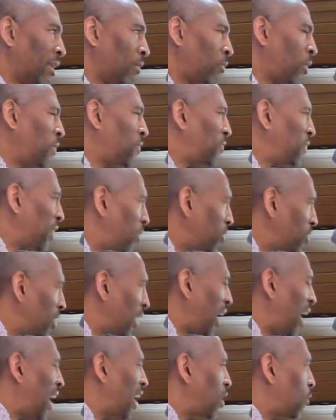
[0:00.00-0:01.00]
We feel
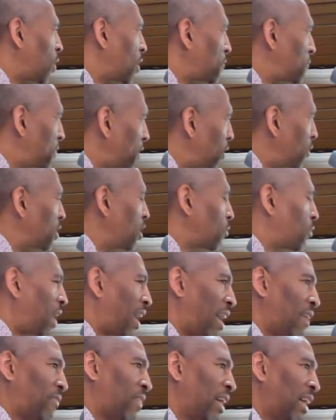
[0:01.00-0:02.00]
your anger. We feel your
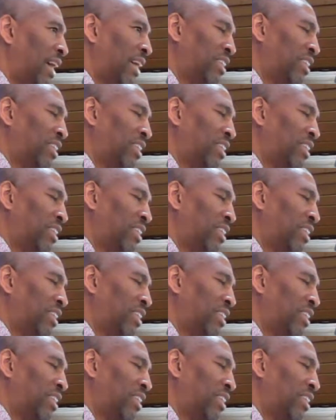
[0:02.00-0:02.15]
wrath.